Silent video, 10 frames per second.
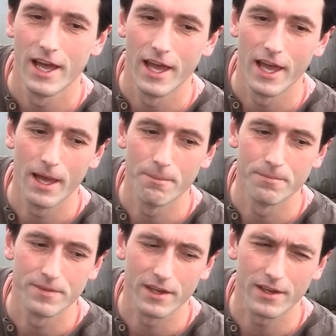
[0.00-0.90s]

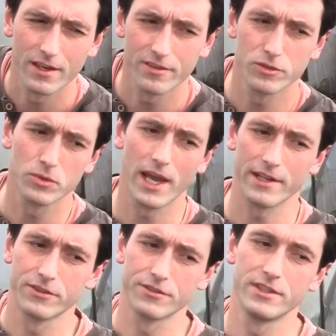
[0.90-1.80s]
There are kind of two
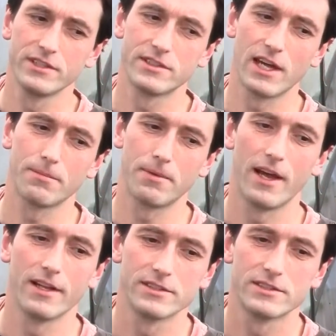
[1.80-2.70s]
categories that
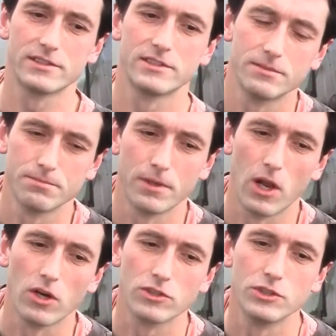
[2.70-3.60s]
plants
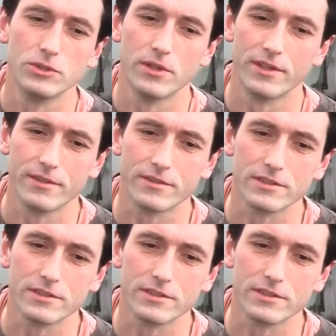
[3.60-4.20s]
belong to, and